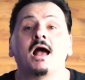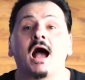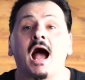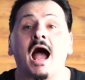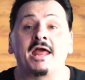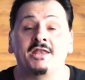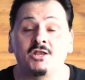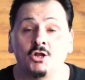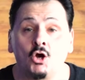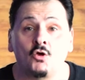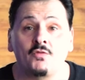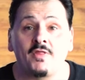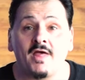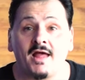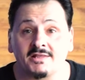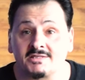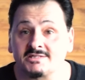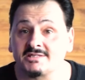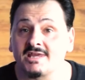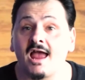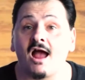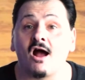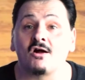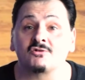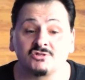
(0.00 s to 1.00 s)
I know that
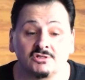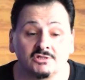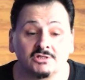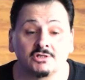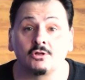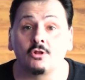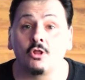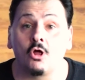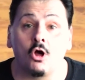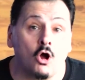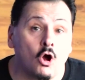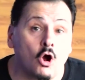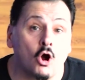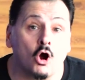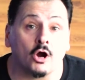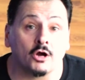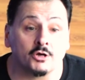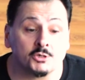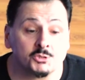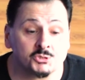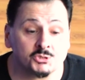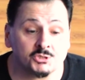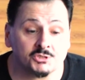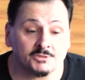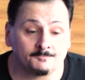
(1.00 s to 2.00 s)
sounds a little
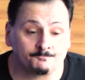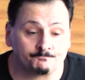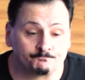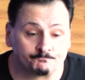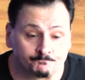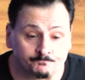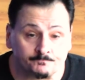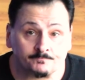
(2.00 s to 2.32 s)
harsh,